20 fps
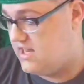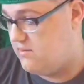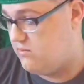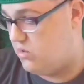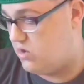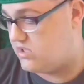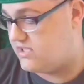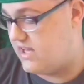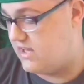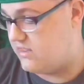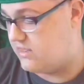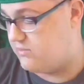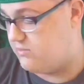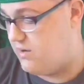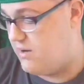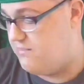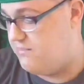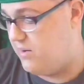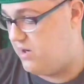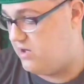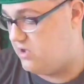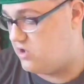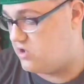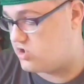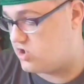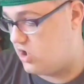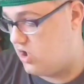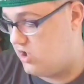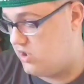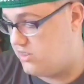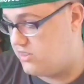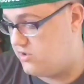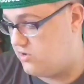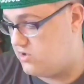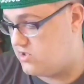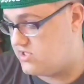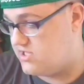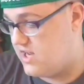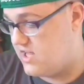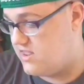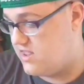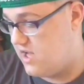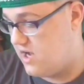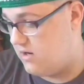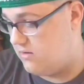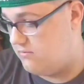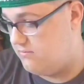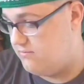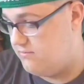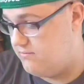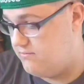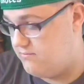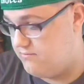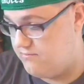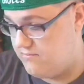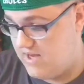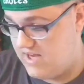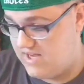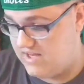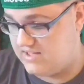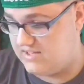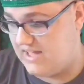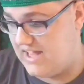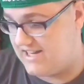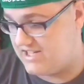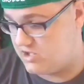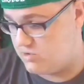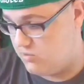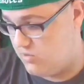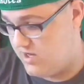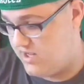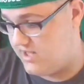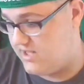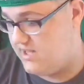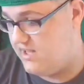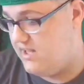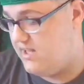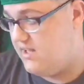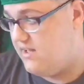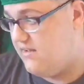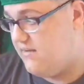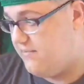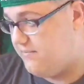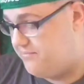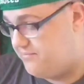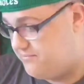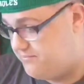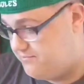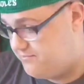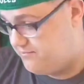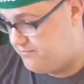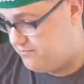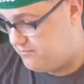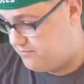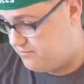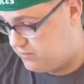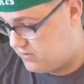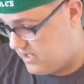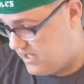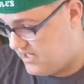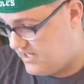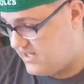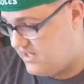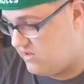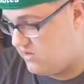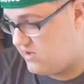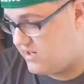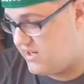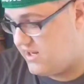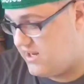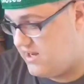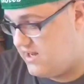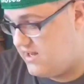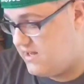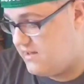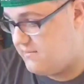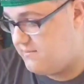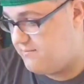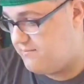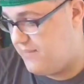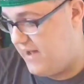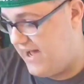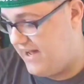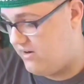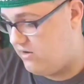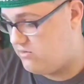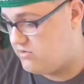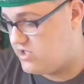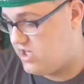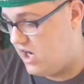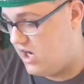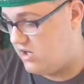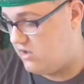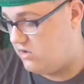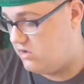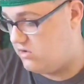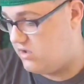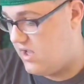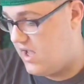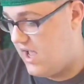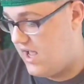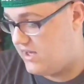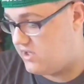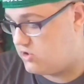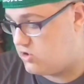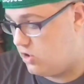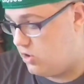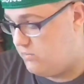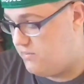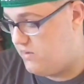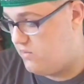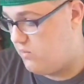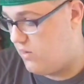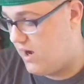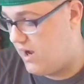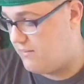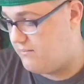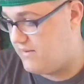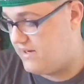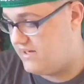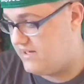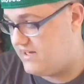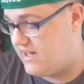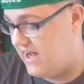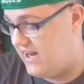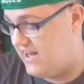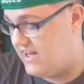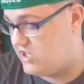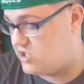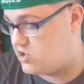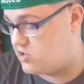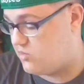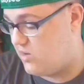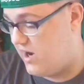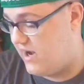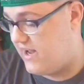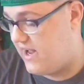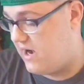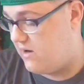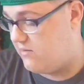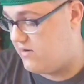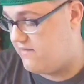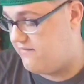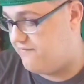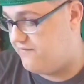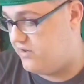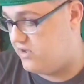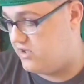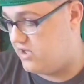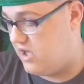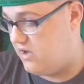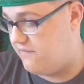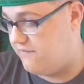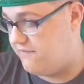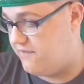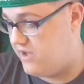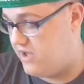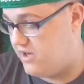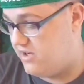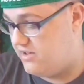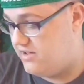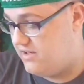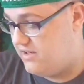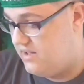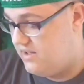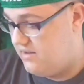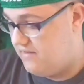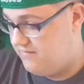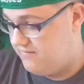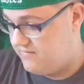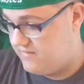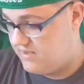The team worked out three punters on Thursday, though, meaning last week. Blake Gilligan, Pat O'Donnell, and Colby Wadman got a tryout in Philadelphia.